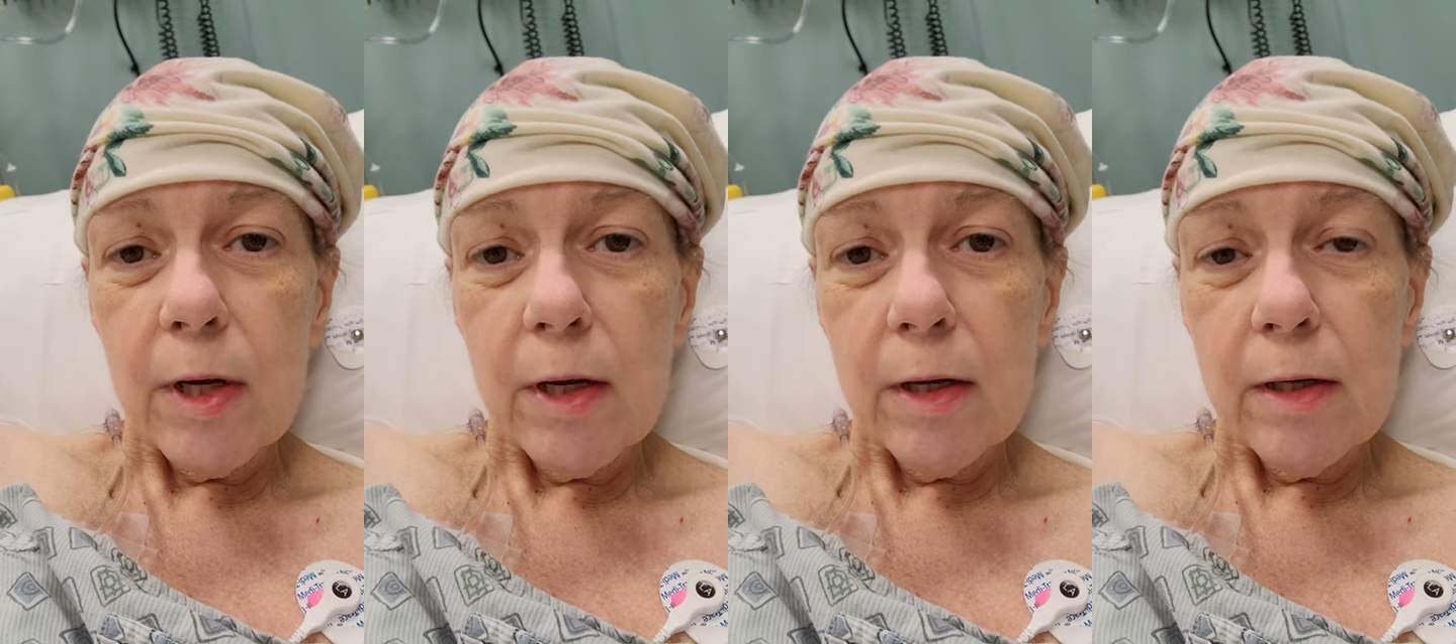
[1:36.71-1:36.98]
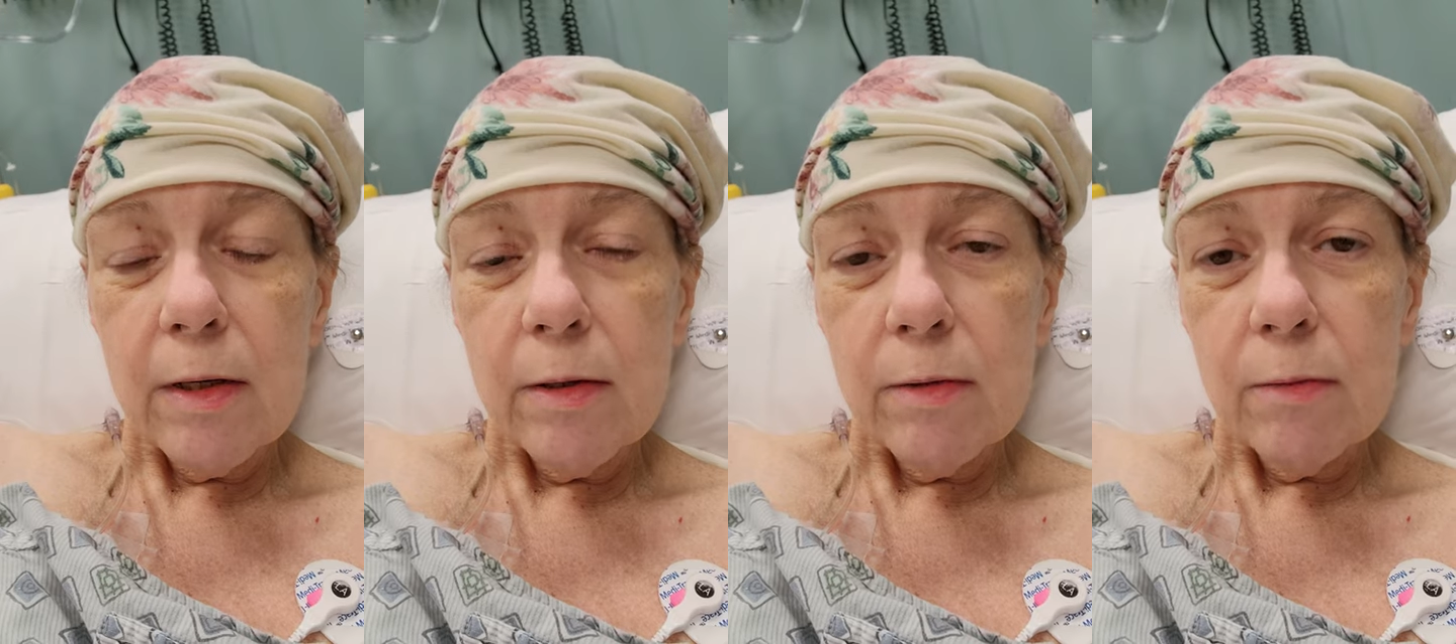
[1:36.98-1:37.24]

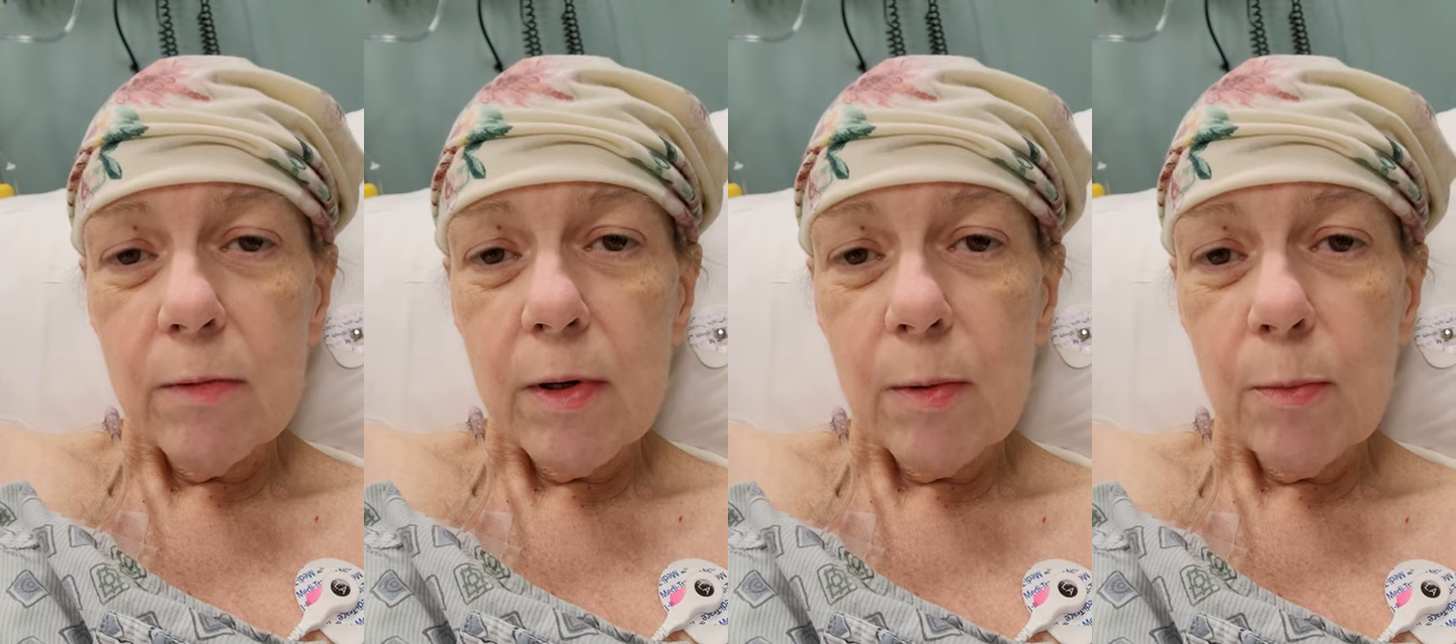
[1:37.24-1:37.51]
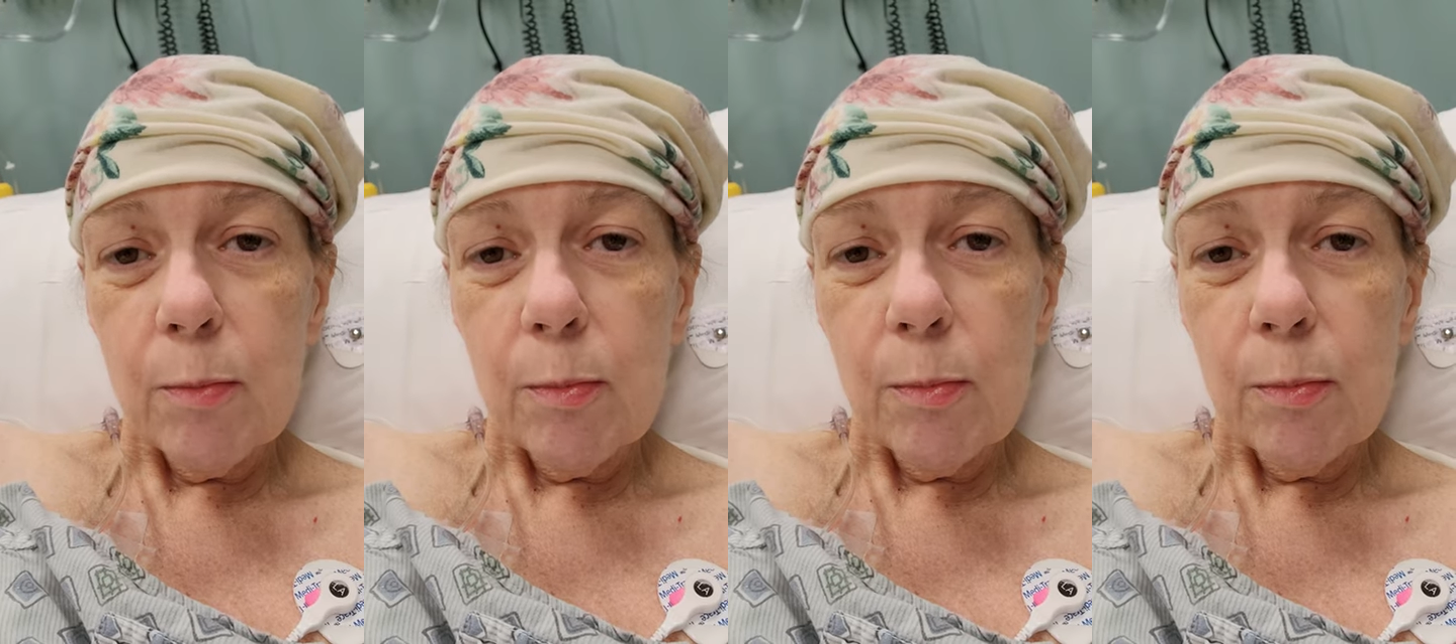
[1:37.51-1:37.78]
I
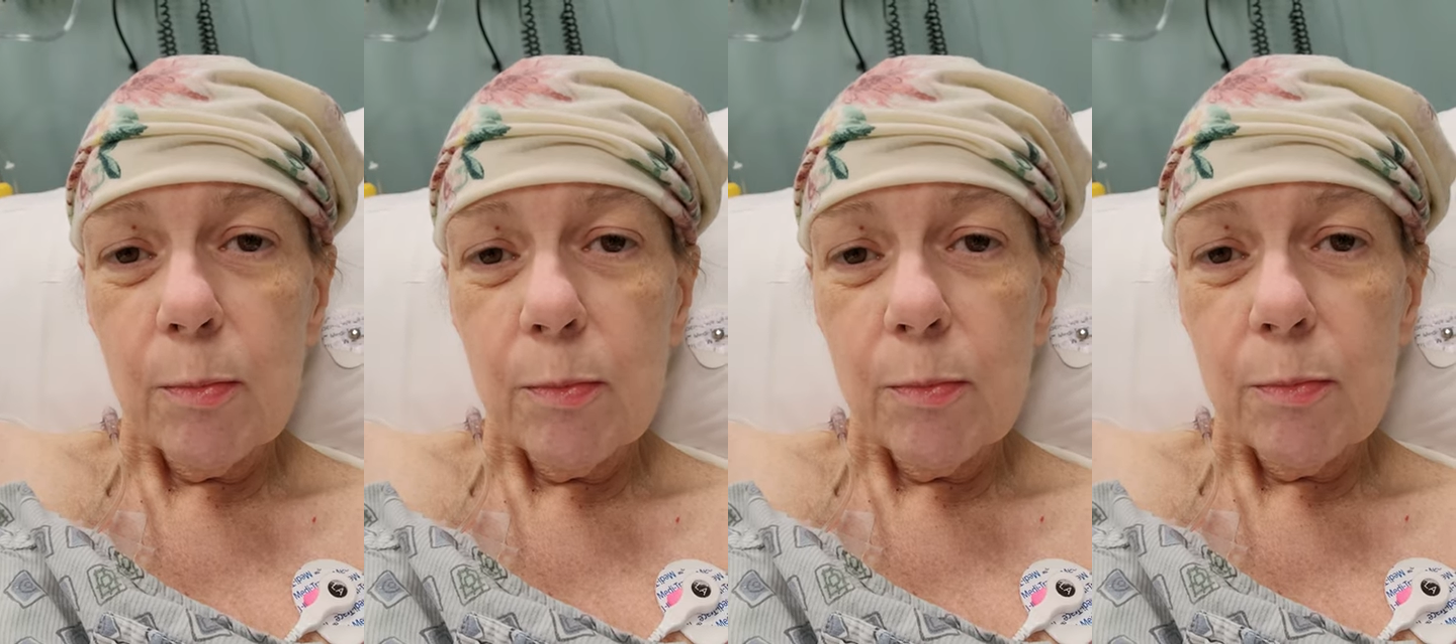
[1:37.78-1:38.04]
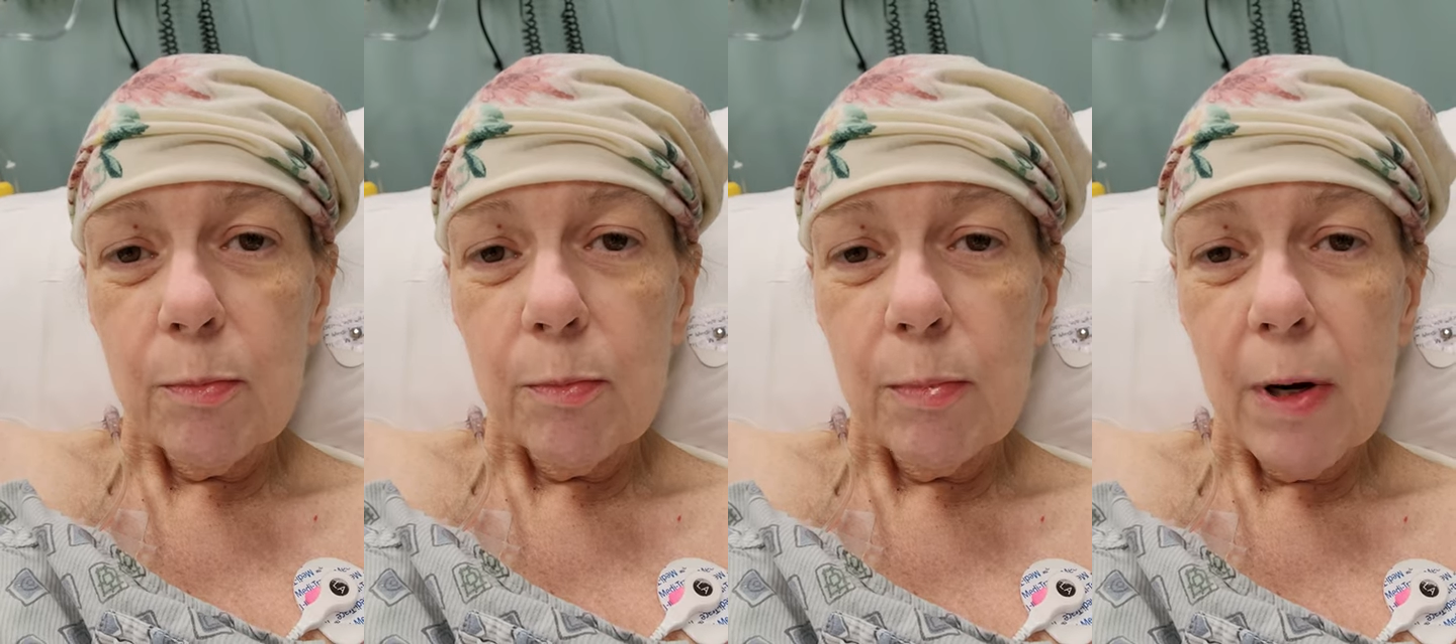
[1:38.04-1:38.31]
am
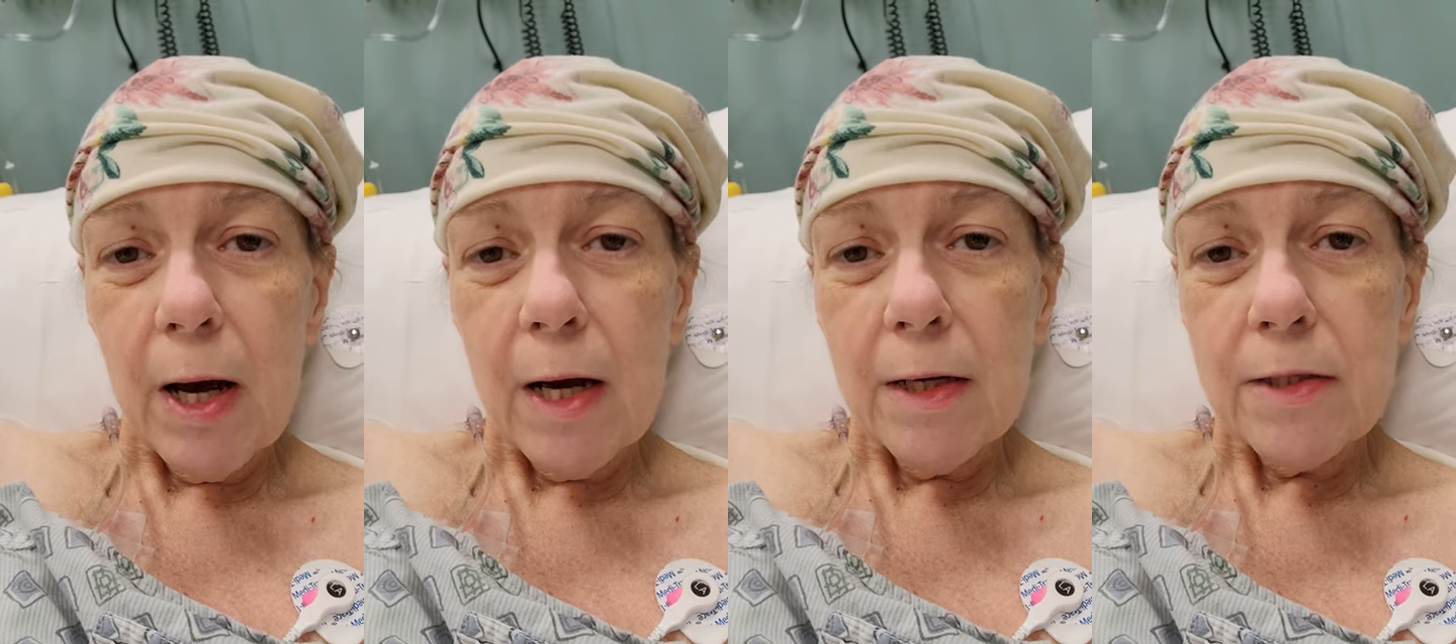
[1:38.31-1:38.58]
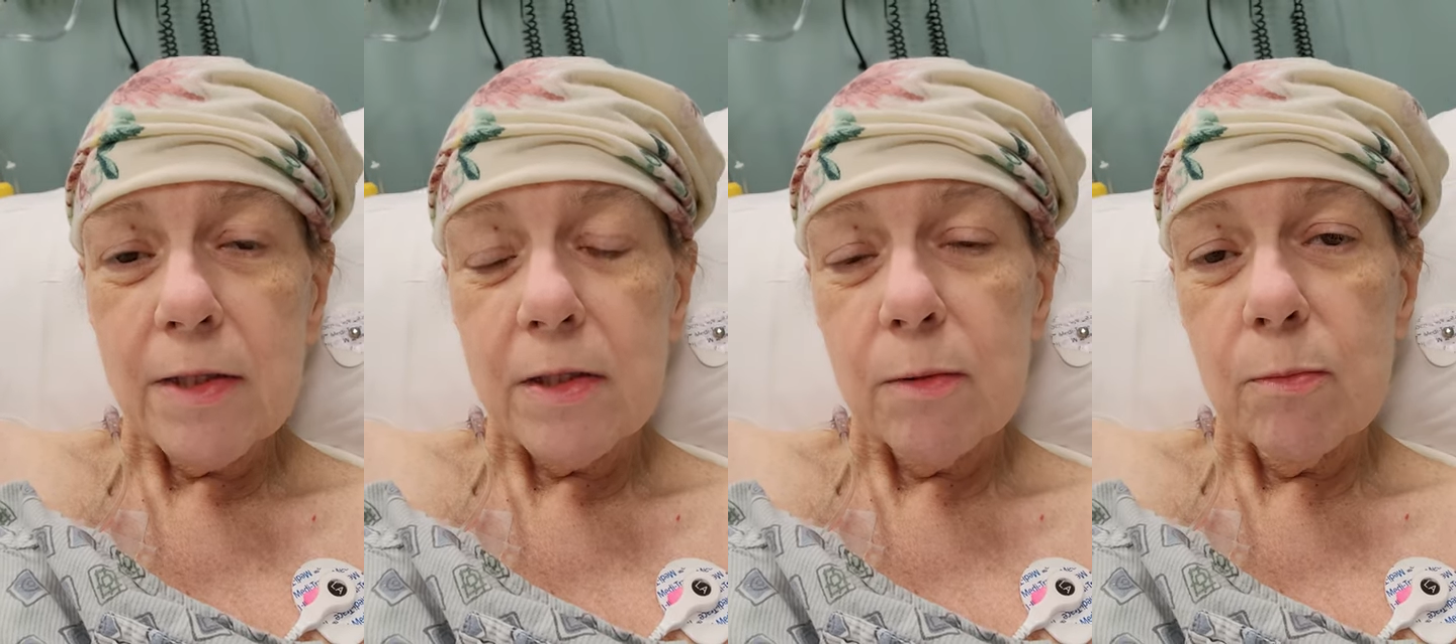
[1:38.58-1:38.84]

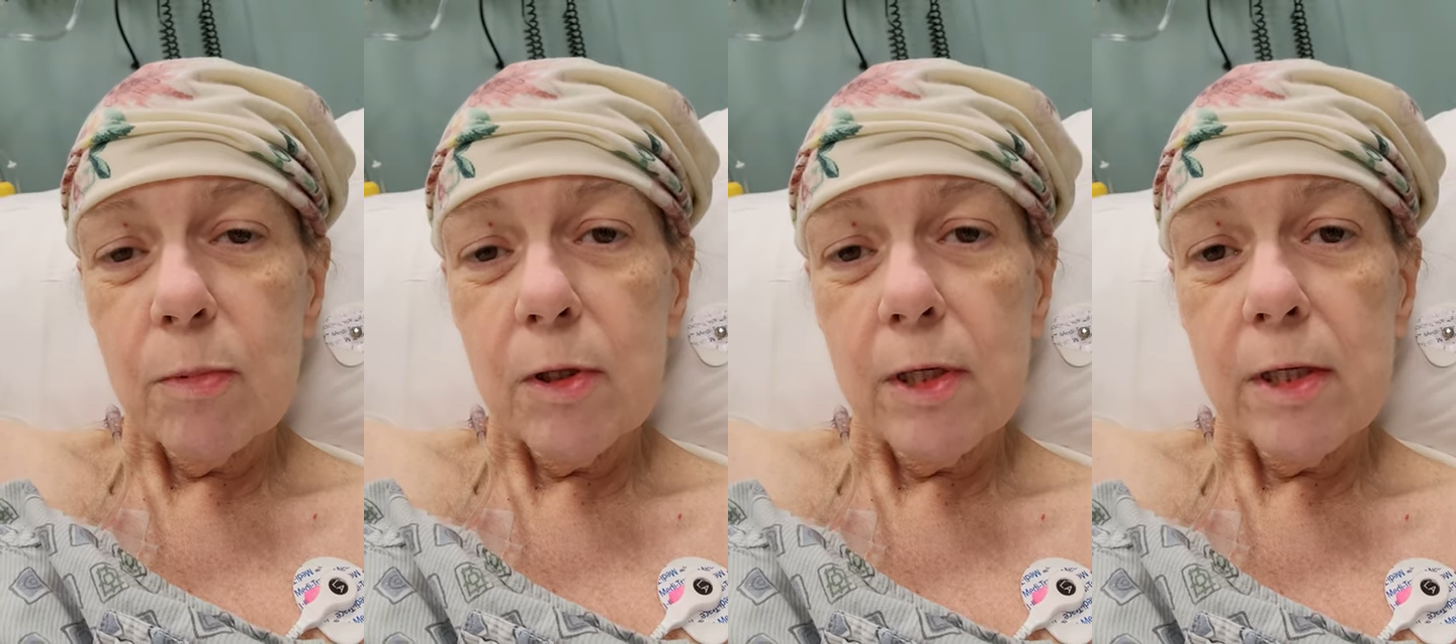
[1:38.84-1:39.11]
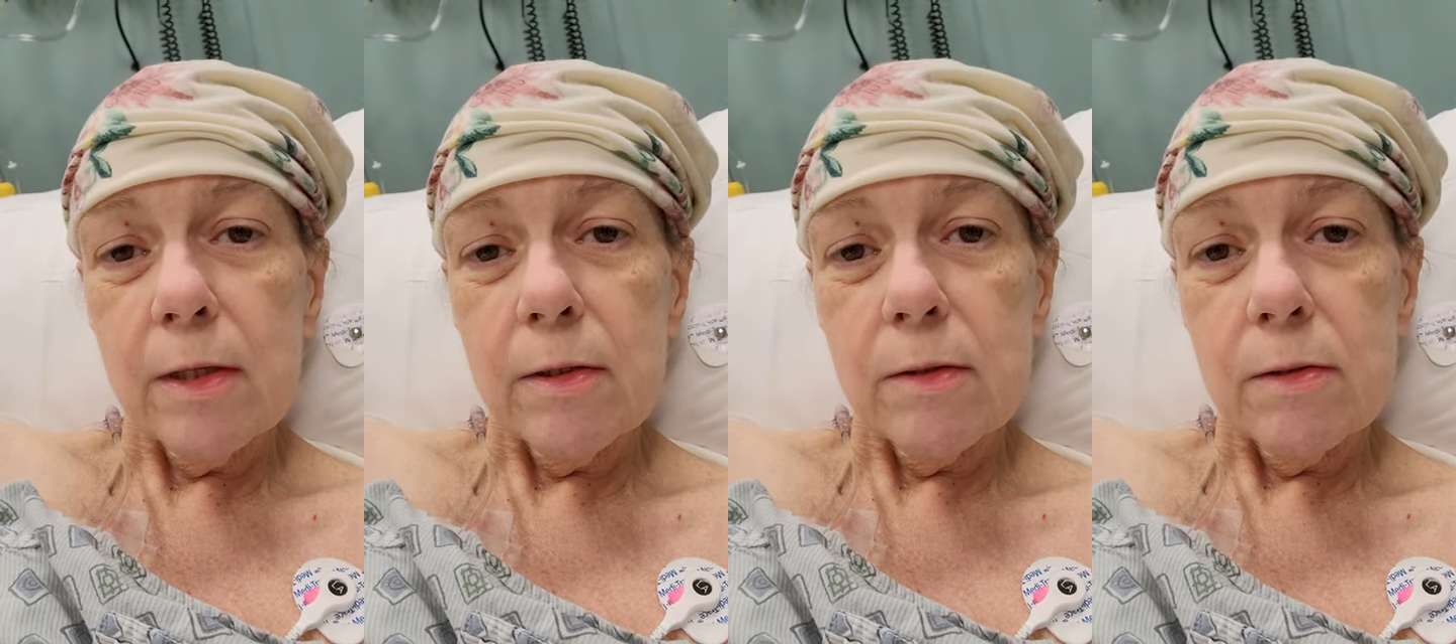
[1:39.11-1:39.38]

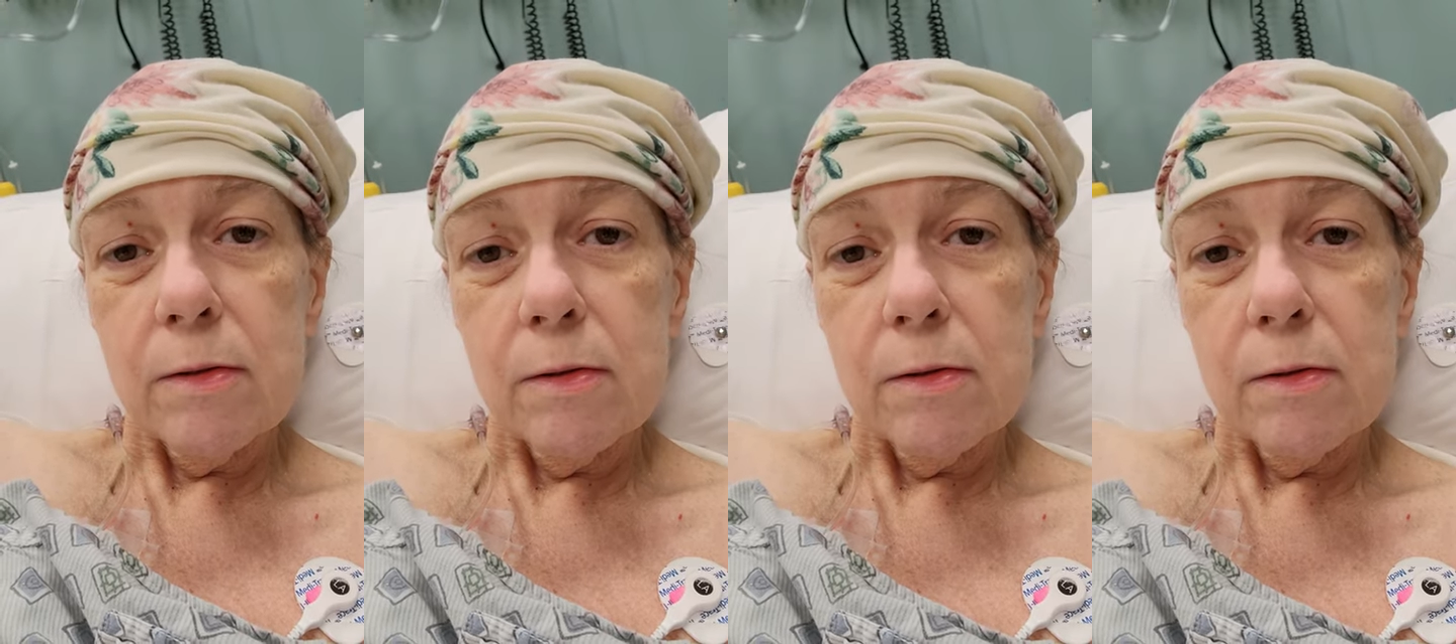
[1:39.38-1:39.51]
possibly